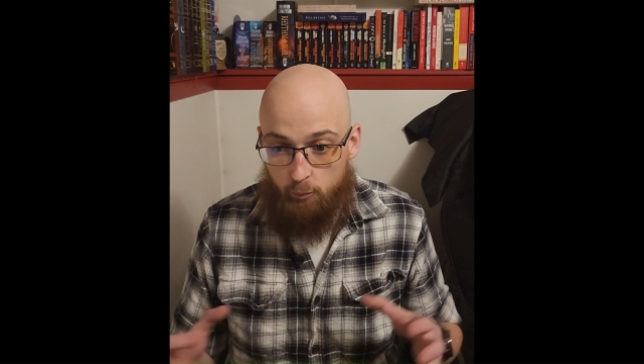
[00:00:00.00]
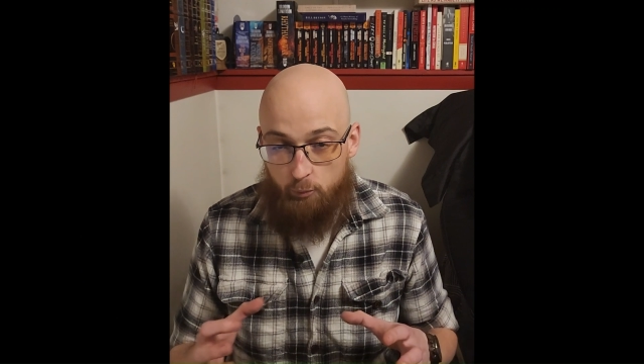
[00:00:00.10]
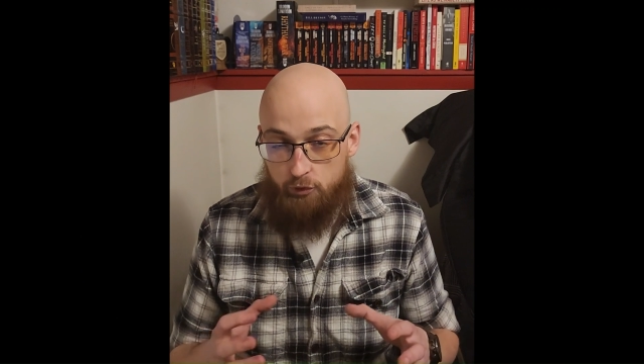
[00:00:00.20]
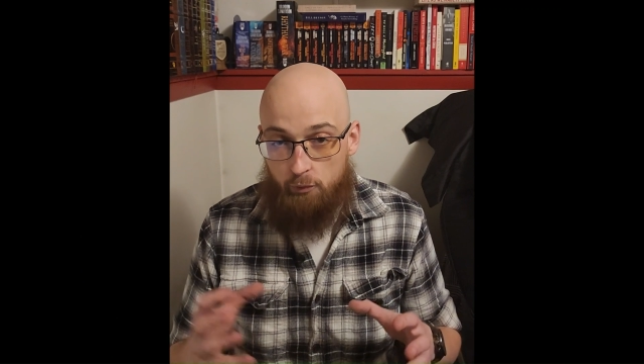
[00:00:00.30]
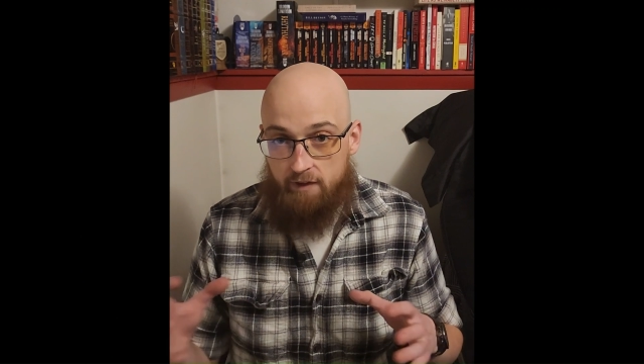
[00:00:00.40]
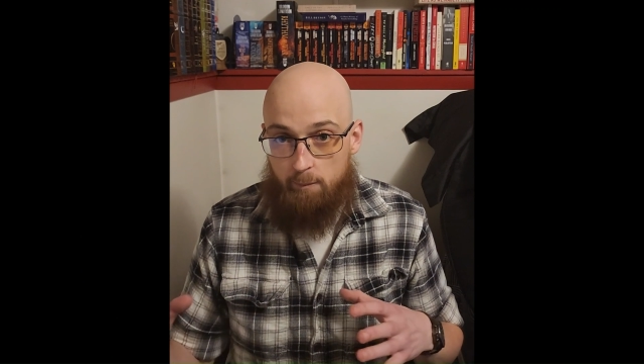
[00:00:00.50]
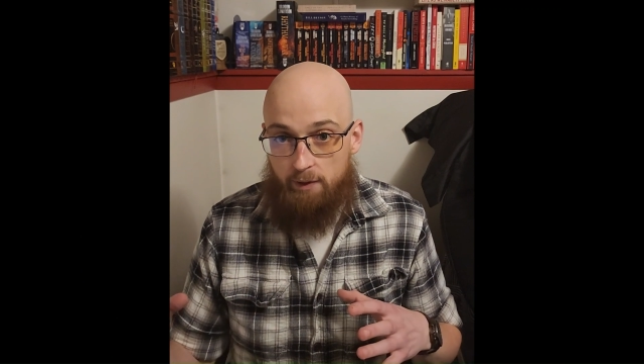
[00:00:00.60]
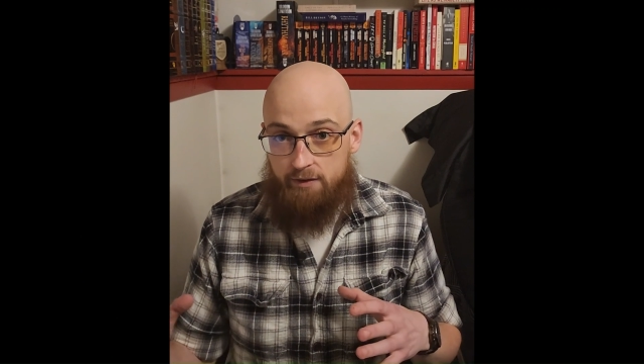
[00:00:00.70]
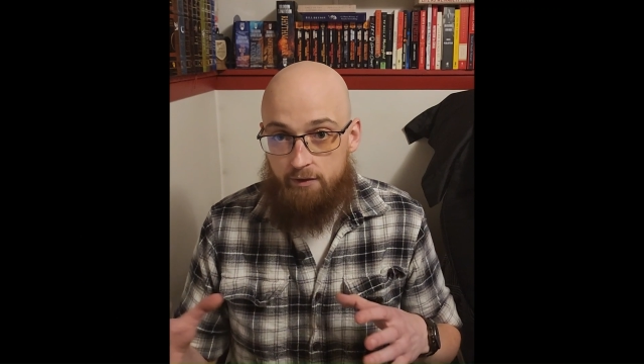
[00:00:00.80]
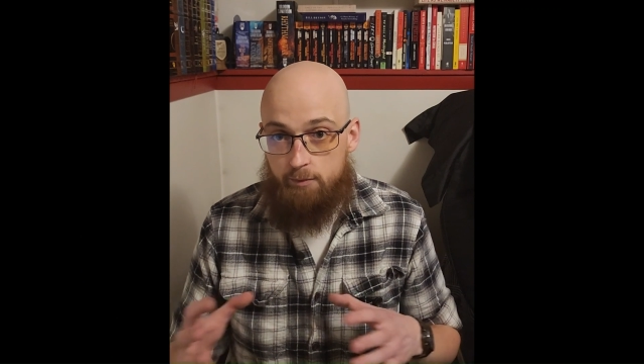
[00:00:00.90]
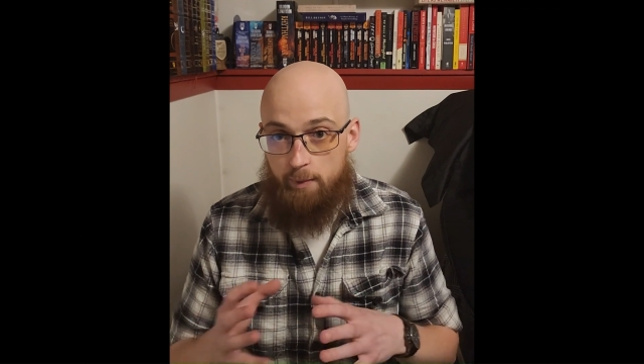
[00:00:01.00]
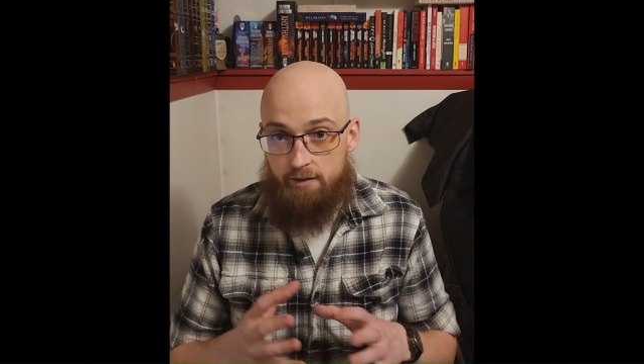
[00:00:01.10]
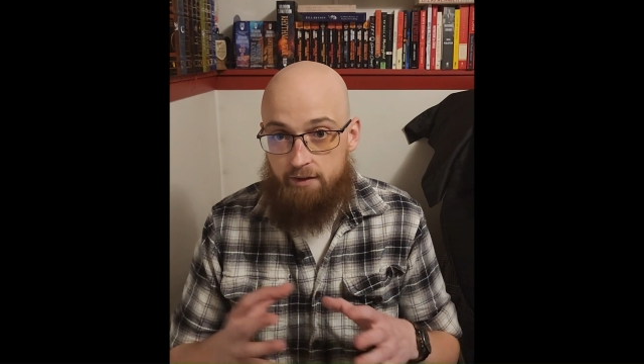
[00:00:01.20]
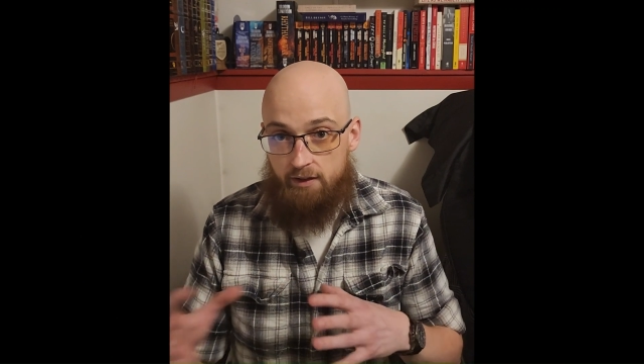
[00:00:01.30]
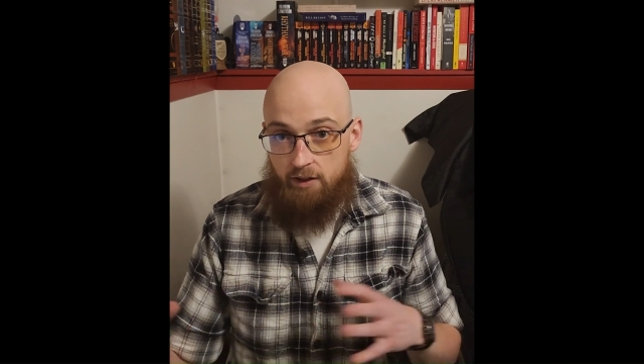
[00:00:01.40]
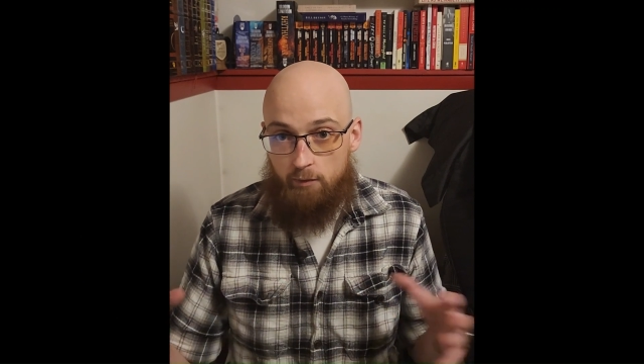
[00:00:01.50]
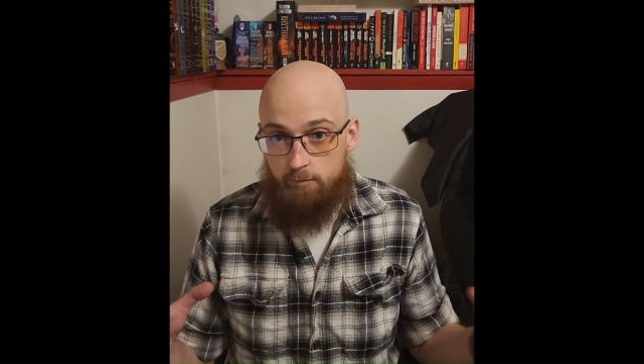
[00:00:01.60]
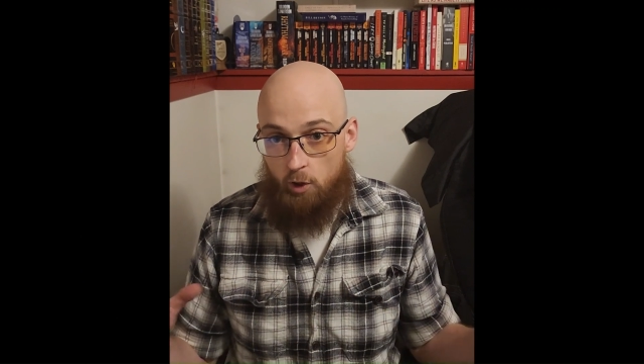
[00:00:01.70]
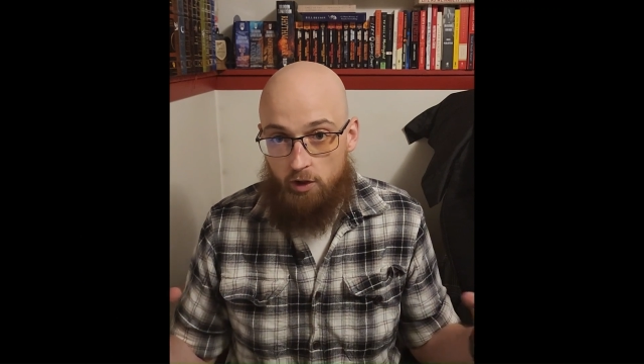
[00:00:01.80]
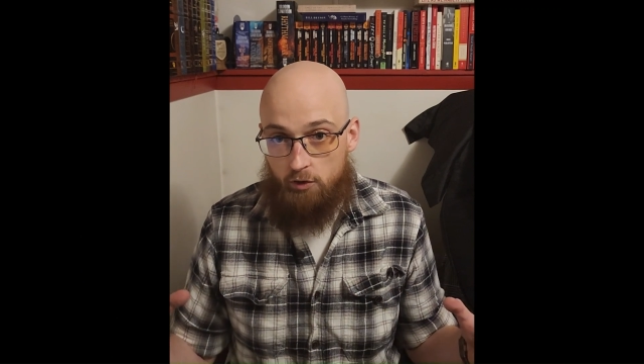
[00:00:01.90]
we've got places basically
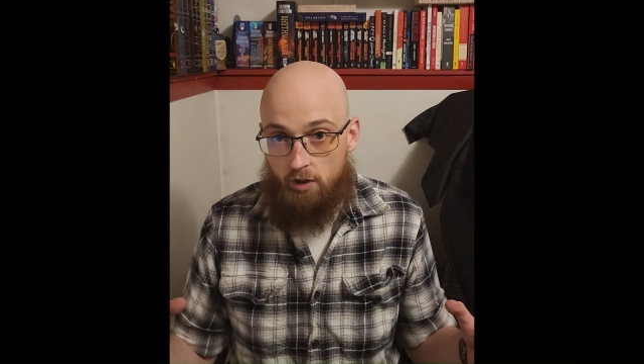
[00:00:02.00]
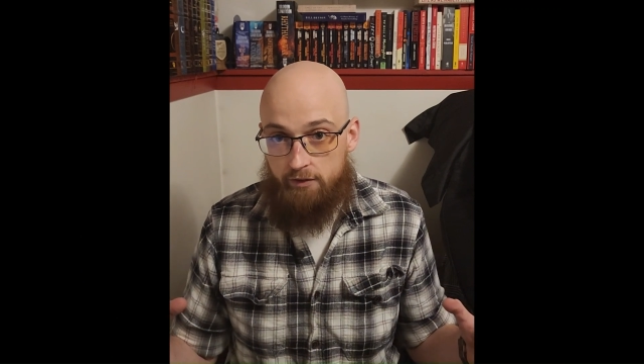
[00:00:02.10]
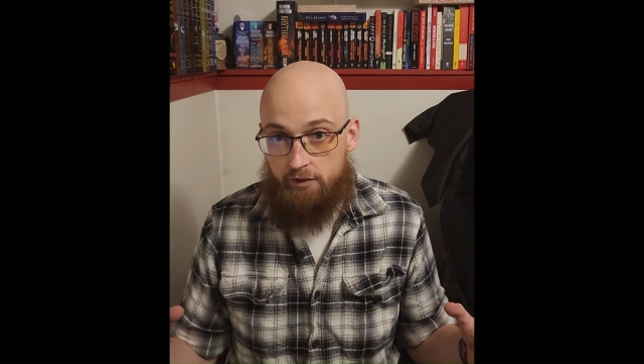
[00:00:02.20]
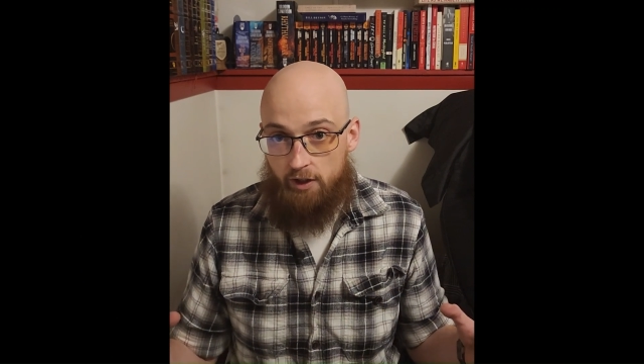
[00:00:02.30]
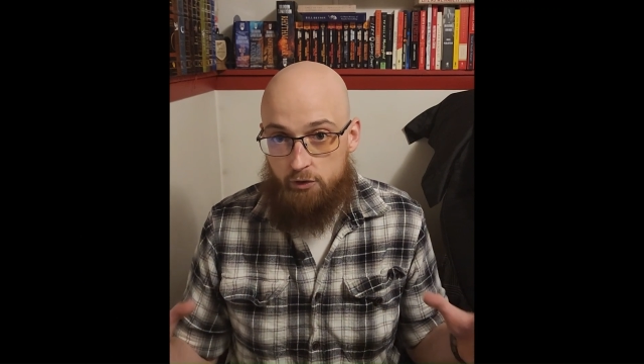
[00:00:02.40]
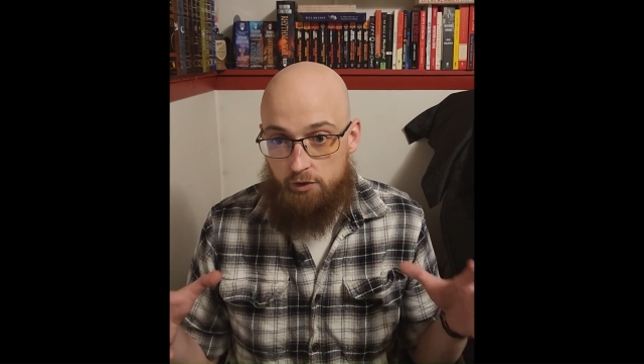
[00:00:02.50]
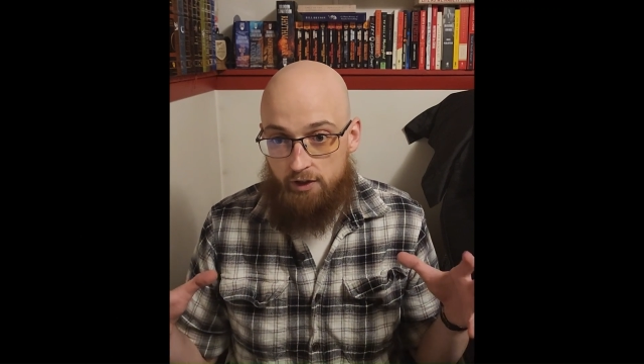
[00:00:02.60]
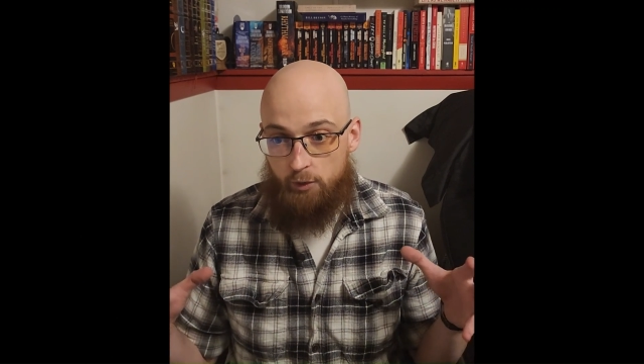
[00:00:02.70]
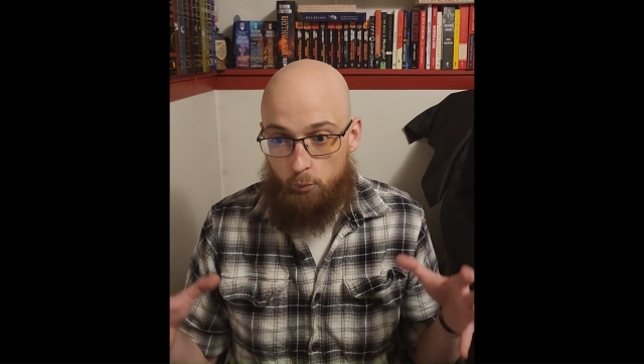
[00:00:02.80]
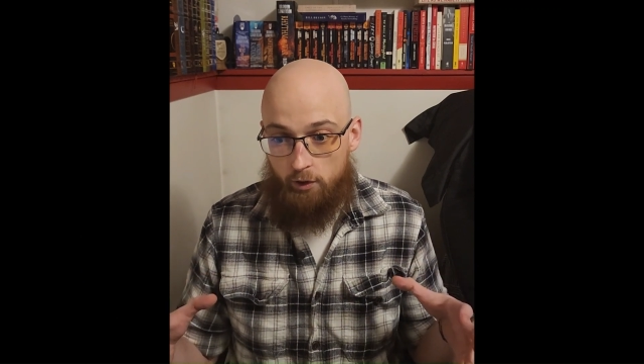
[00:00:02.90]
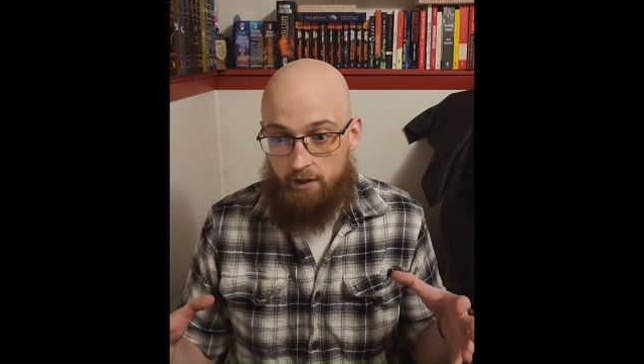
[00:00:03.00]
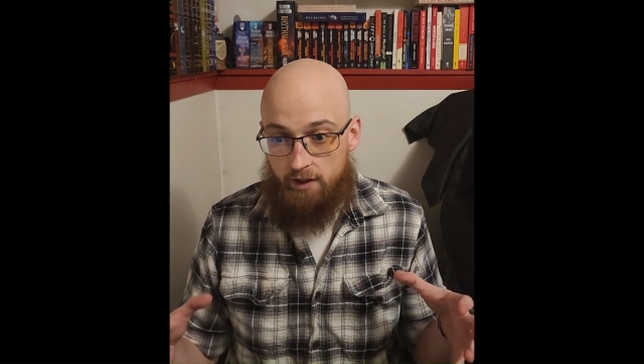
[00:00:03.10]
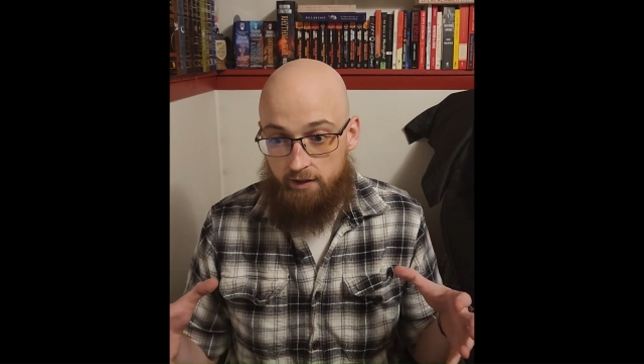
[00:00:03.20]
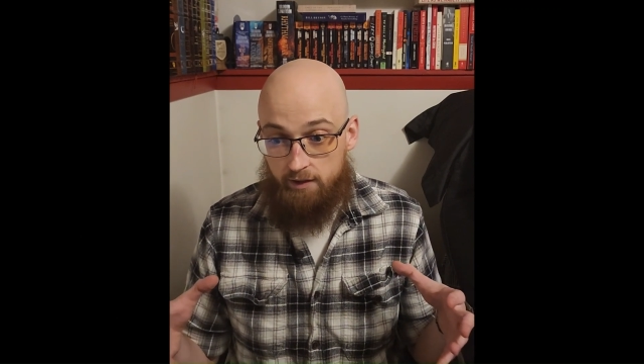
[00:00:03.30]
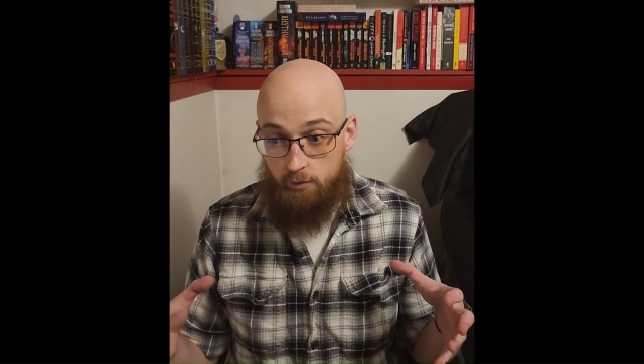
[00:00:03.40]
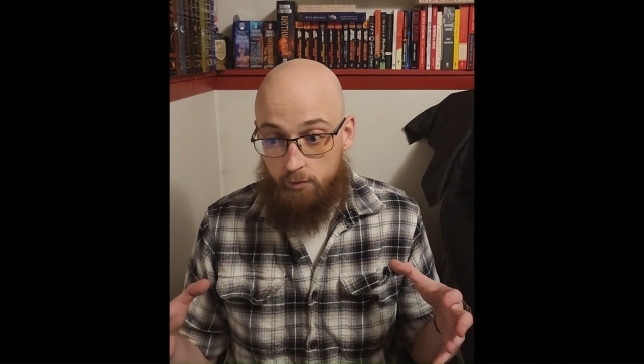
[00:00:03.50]
all across the country that are working